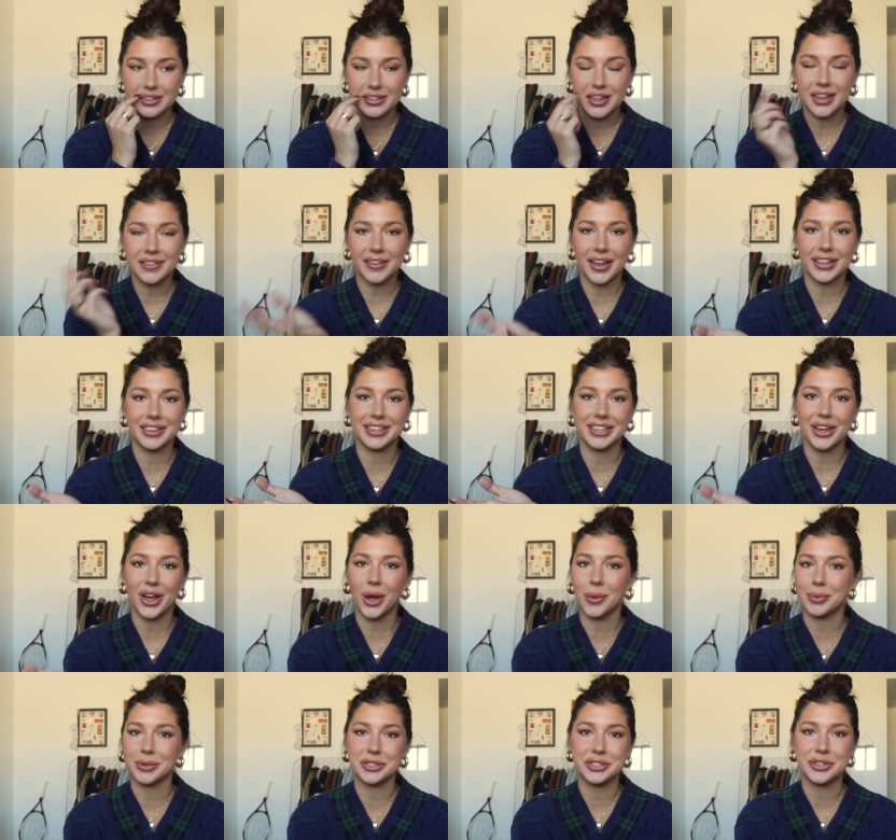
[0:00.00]
I've had the
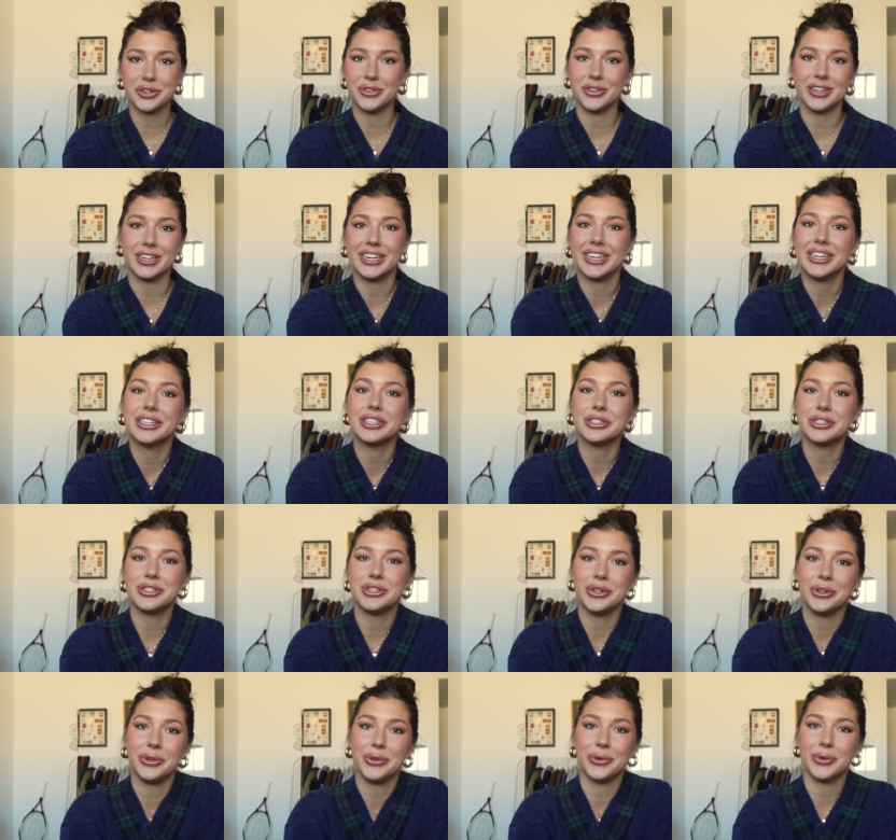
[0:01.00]
opportunity
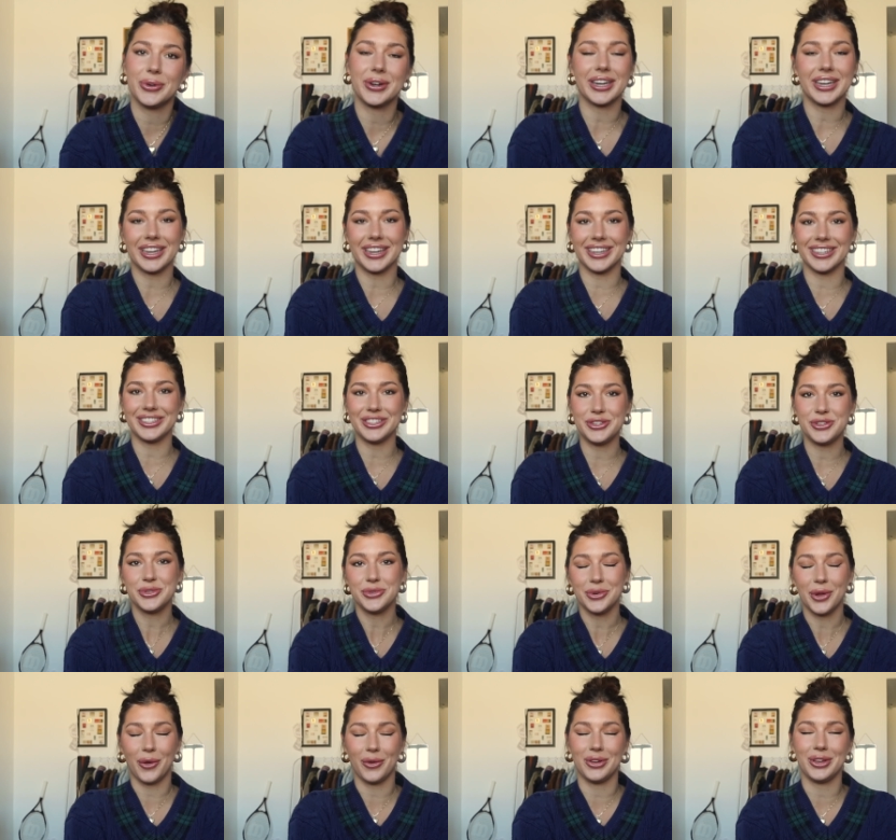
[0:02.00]
to get to
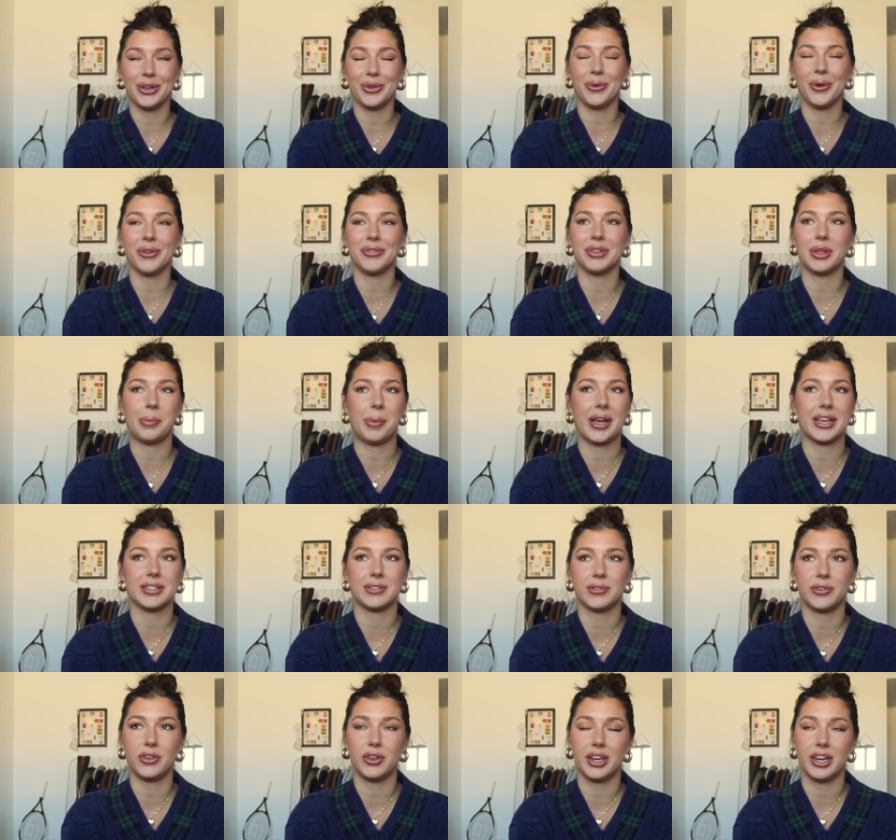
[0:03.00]
know you over the
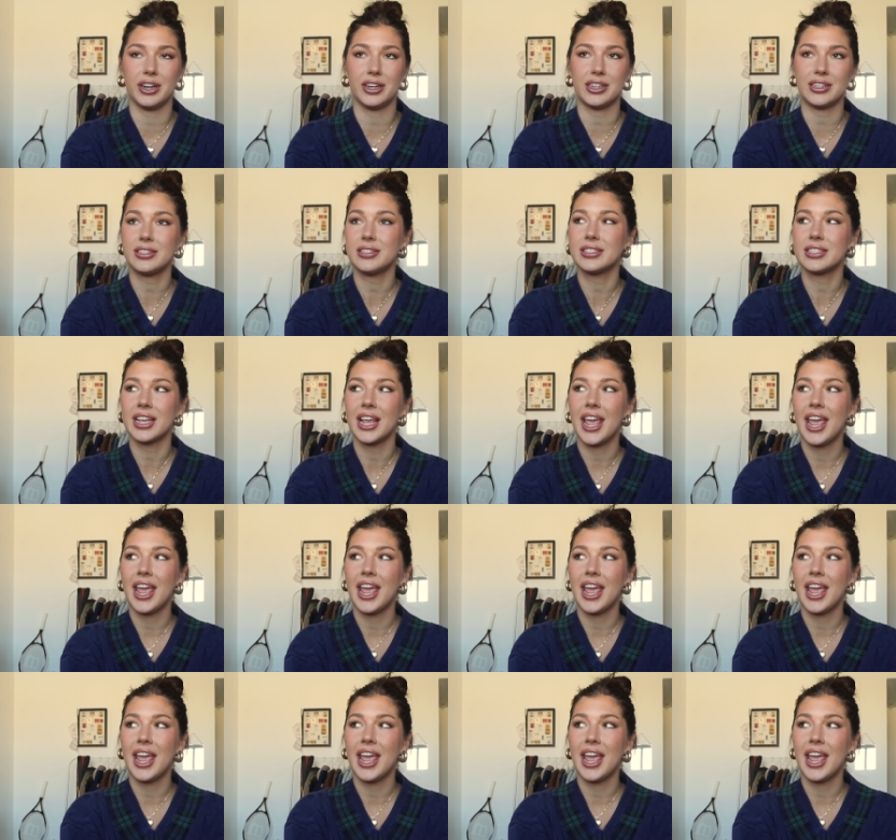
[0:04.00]
past few years